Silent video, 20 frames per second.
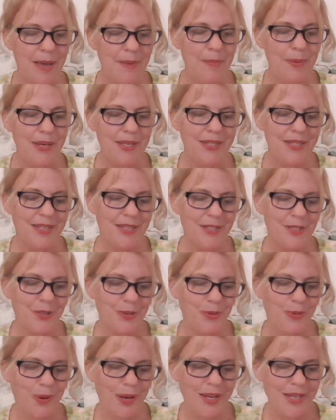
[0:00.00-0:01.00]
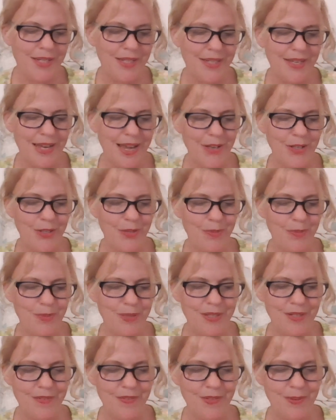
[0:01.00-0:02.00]
Pesca's quaint
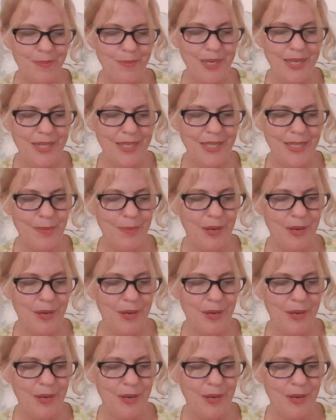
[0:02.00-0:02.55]
announcement of the means